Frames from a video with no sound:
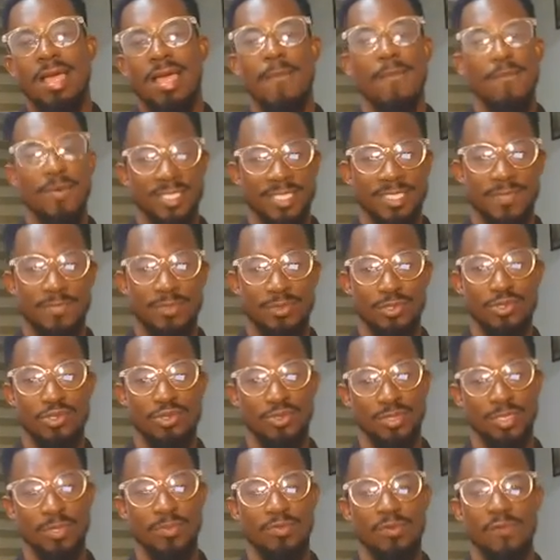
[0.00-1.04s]
a possible
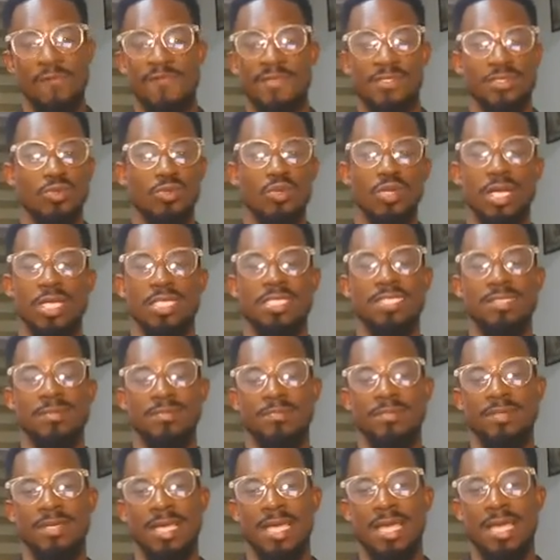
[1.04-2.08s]
strip of his
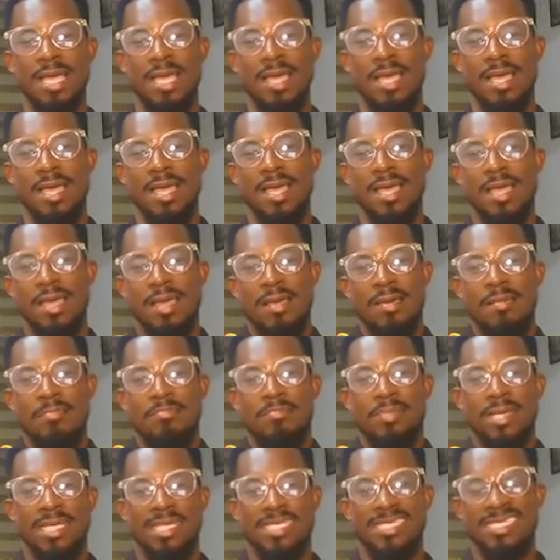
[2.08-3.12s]
ownership,
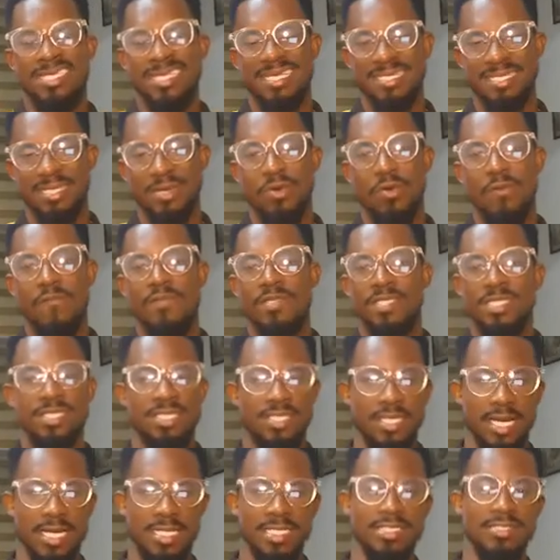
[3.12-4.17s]
and it's a
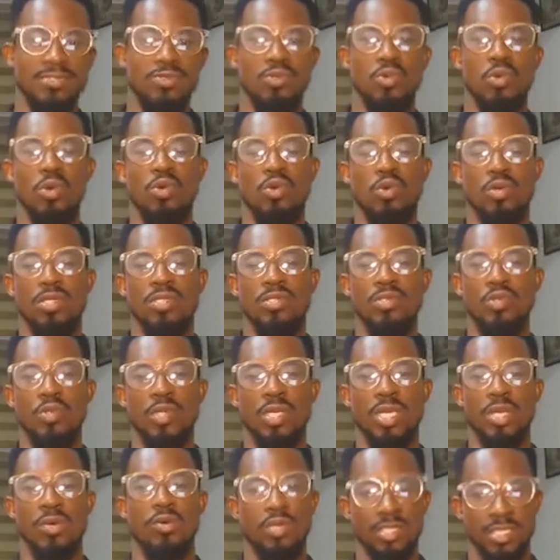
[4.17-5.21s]
conversation that is still going on in
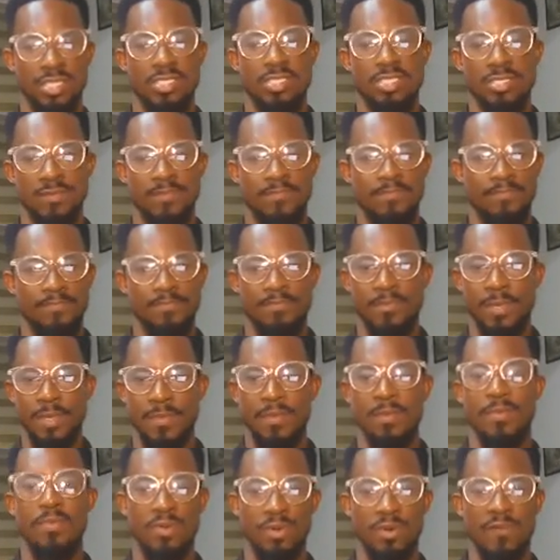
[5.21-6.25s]
UK because the
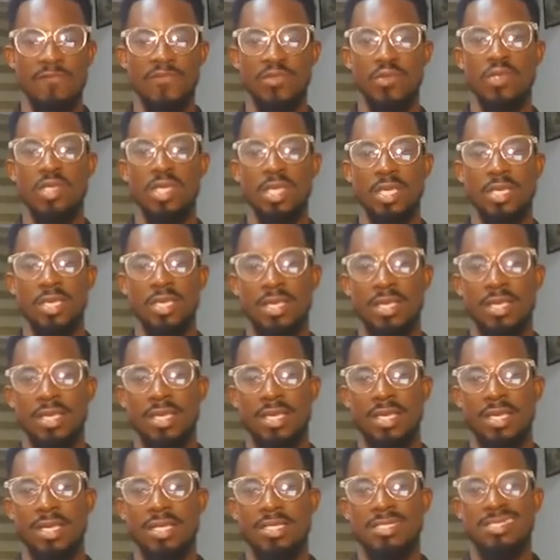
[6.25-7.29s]
people of UK
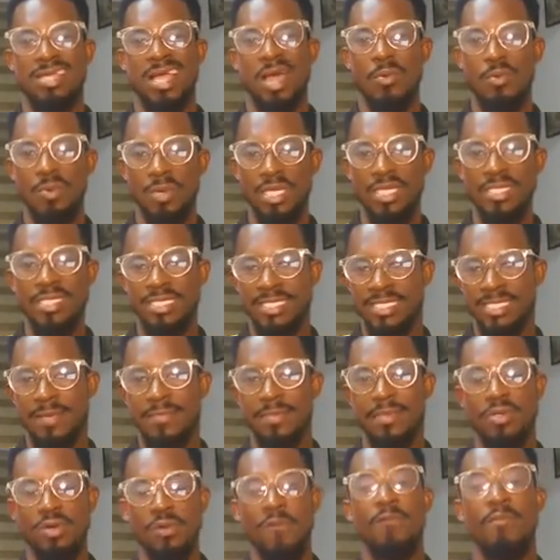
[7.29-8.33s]
are really
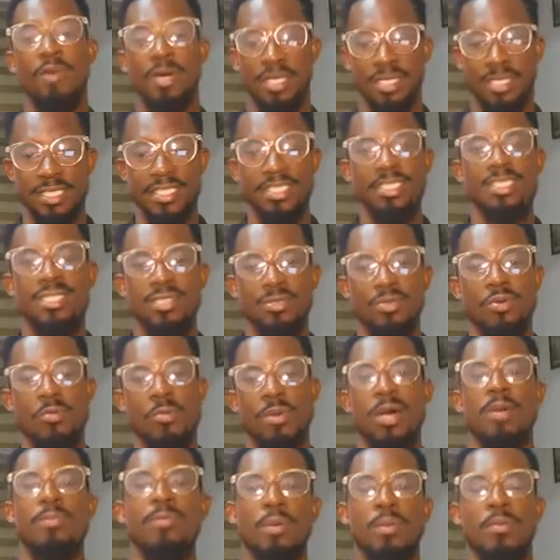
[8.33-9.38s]
determined on punishing
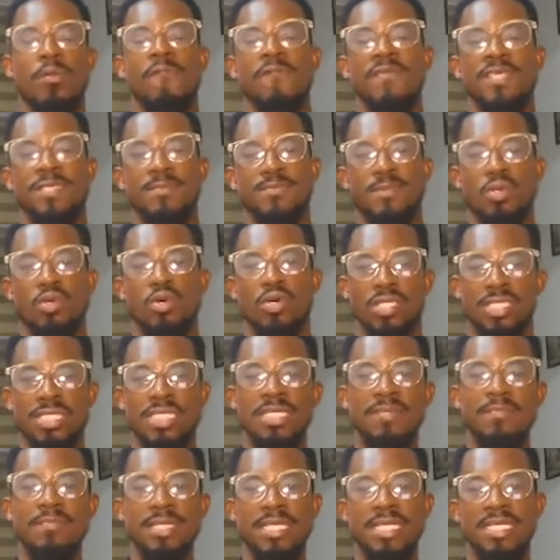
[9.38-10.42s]
Roman Abramovich because
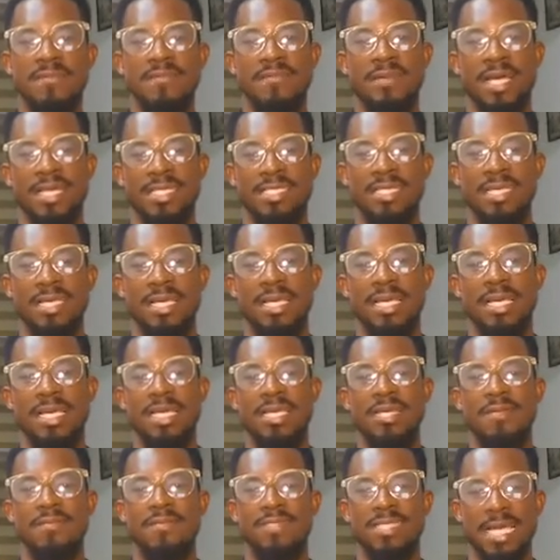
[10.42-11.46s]
they believe that
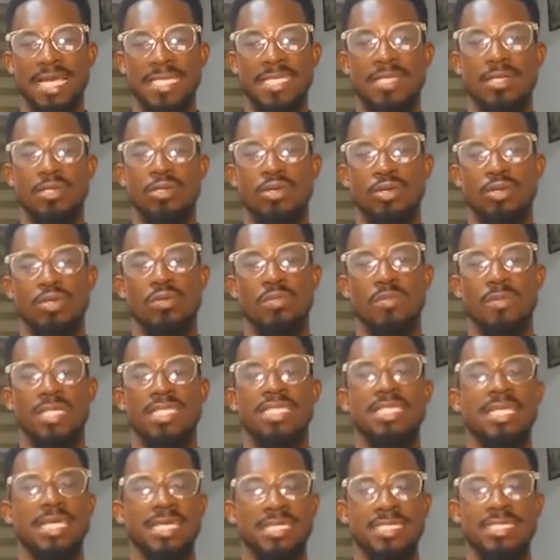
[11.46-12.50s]
they've cited a
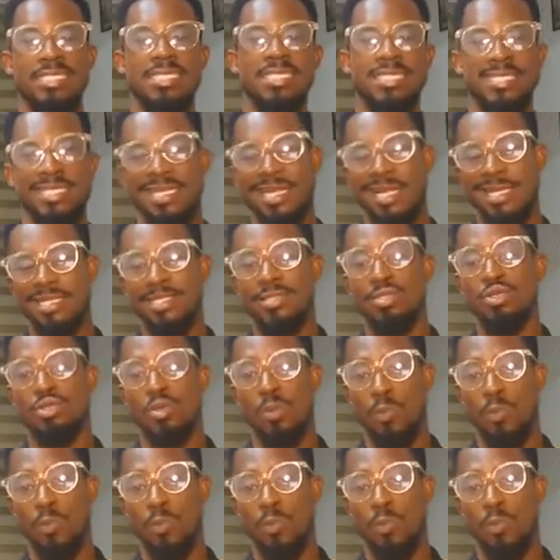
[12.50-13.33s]
document that states that he's